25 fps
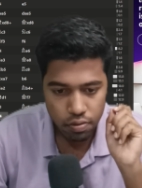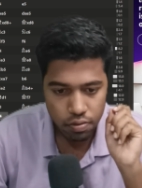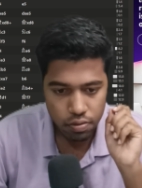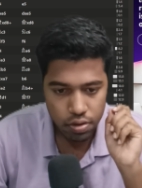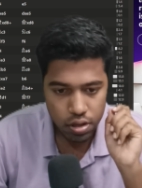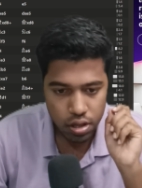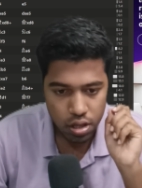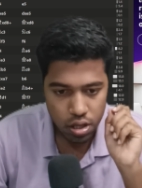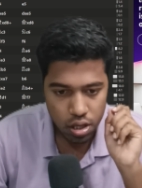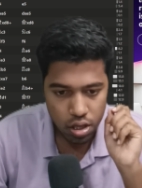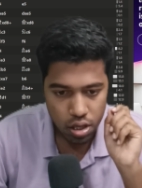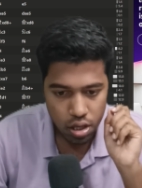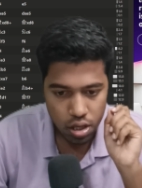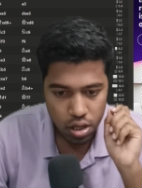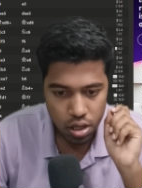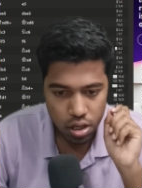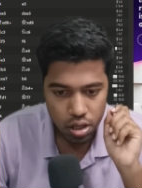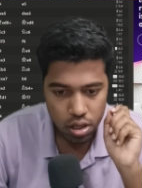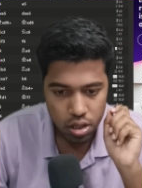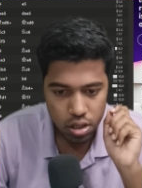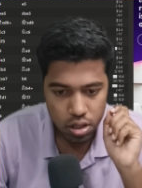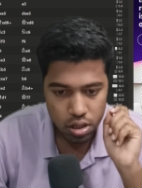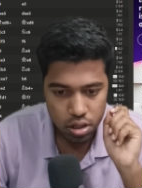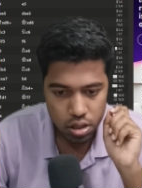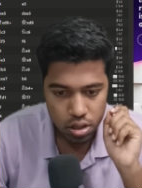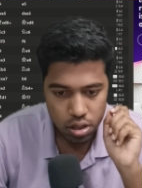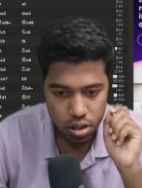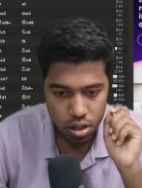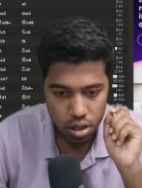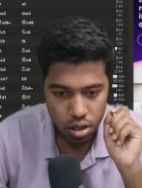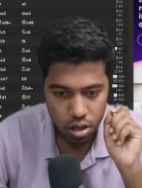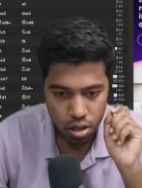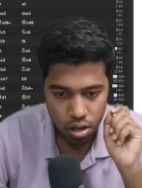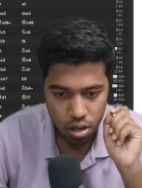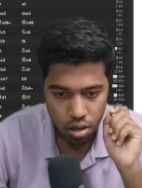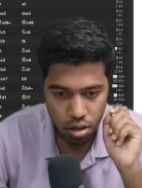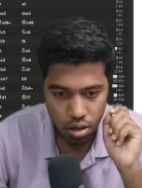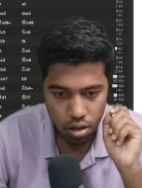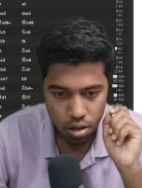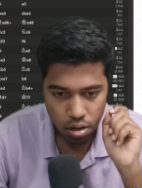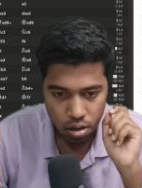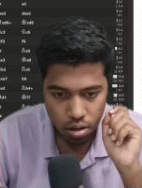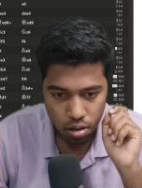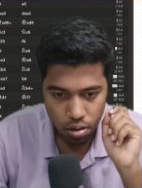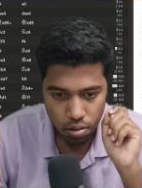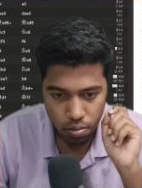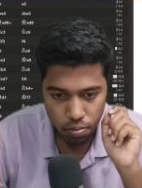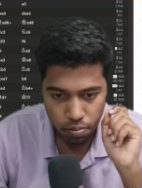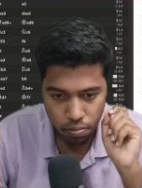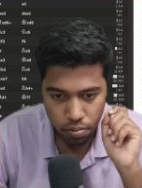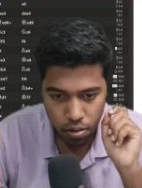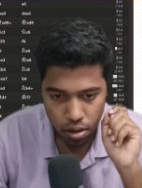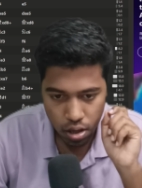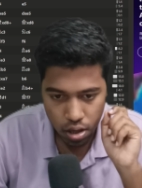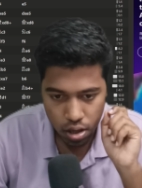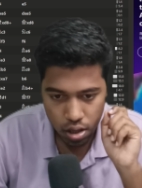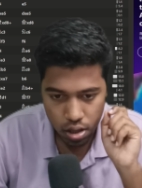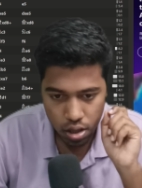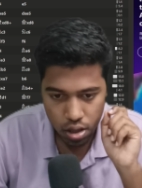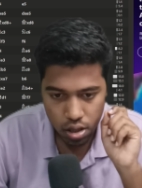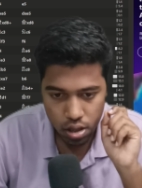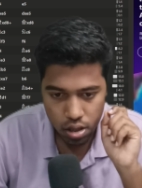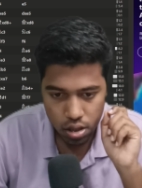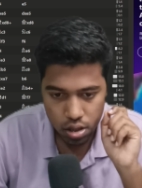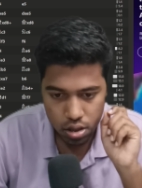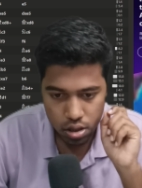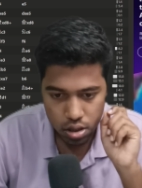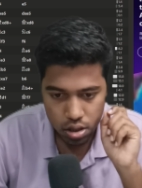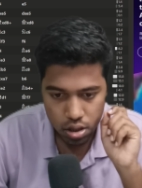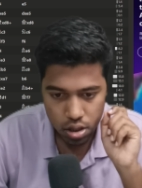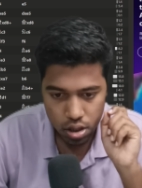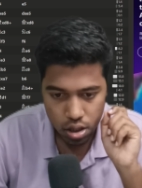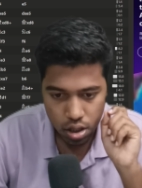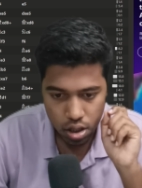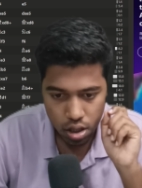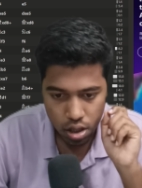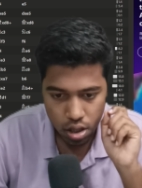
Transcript: with his blunders.